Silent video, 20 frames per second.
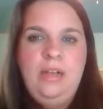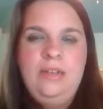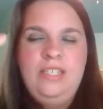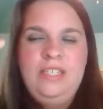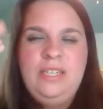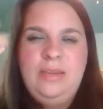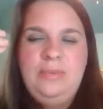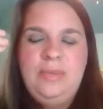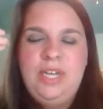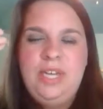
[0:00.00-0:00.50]

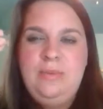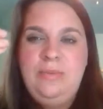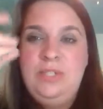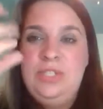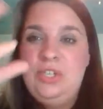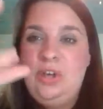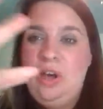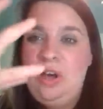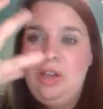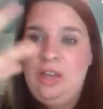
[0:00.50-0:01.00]

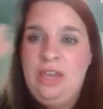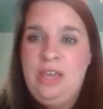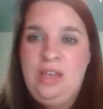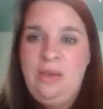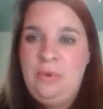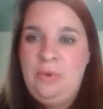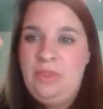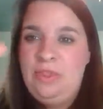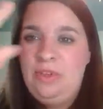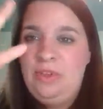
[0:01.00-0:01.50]
sometimes
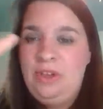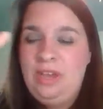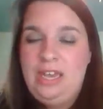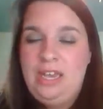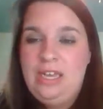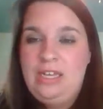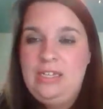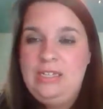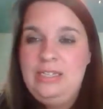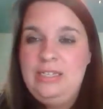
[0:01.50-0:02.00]
talking with your
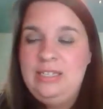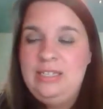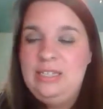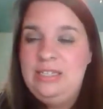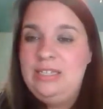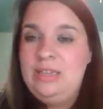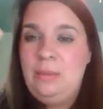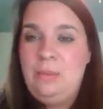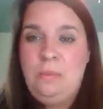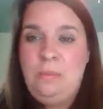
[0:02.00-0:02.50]
hands,
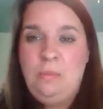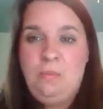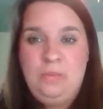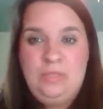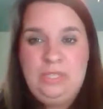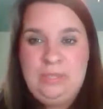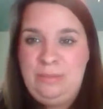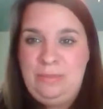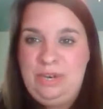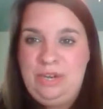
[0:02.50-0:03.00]
because I'm
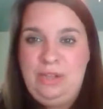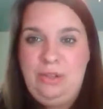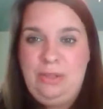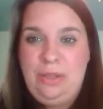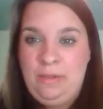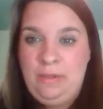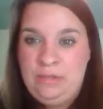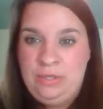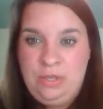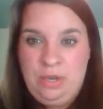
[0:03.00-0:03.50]
somebody who
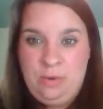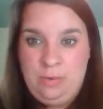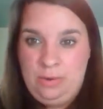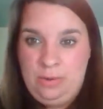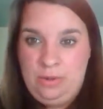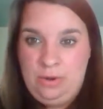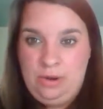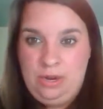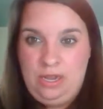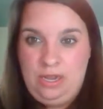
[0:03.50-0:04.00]
loves to talk
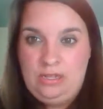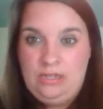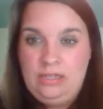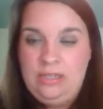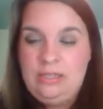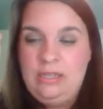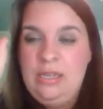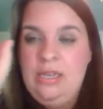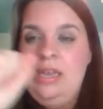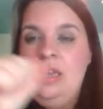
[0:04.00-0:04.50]
with her
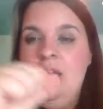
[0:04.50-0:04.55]
hands,